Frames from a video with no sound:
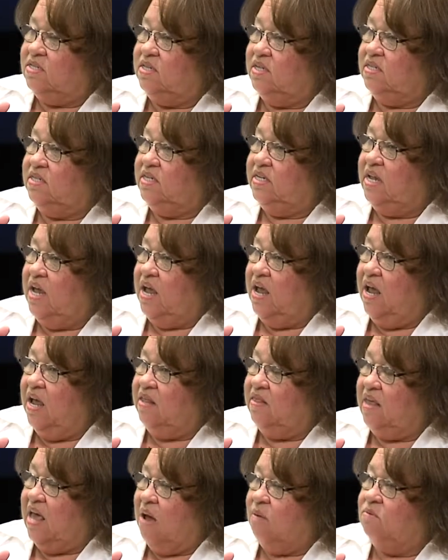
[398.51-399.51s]
the day,
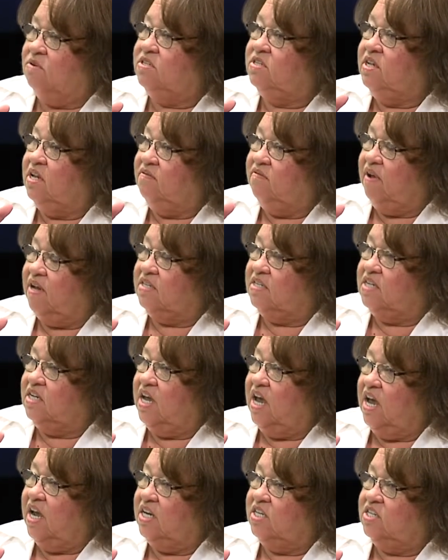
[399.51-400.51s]
that was the
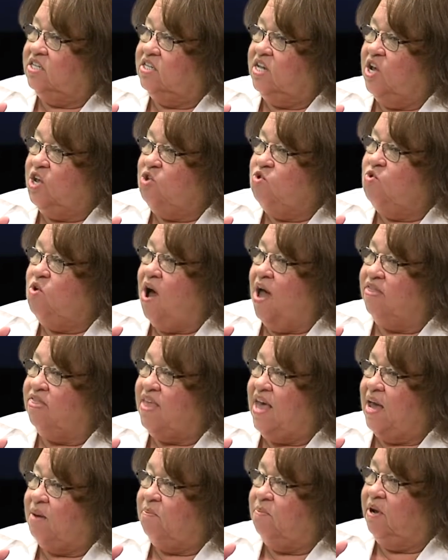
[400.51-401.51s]
investigation that you got
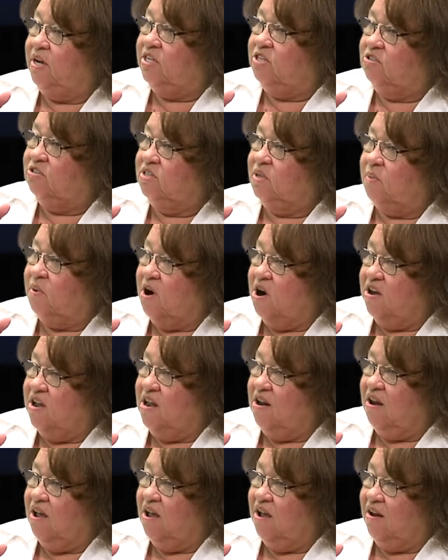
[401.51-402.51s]
that picture in the
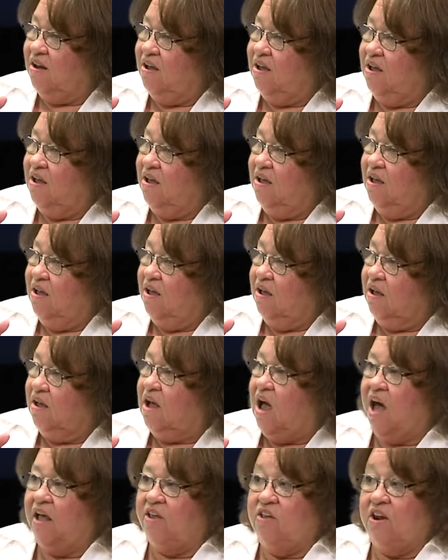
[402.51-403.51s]
parking lot.
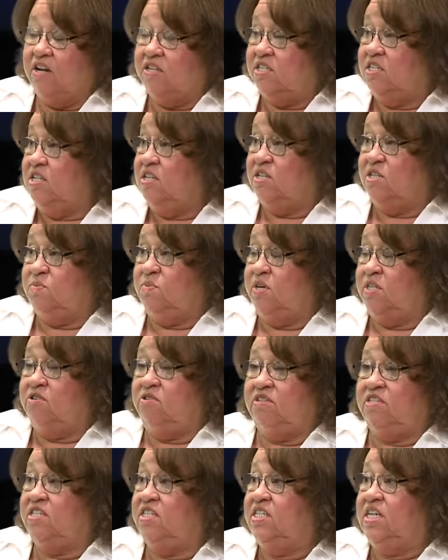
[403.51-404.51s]
God, you gotta see this picture,
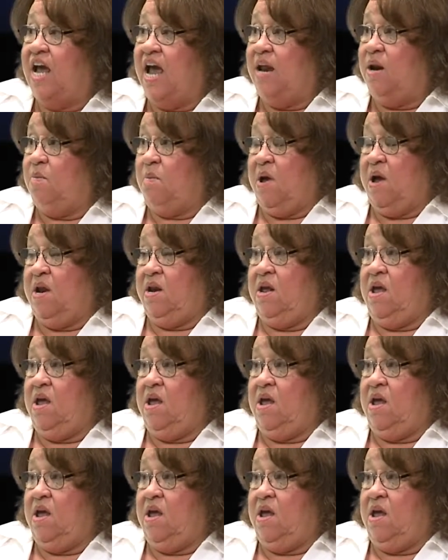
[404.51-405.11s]
it's dynamite.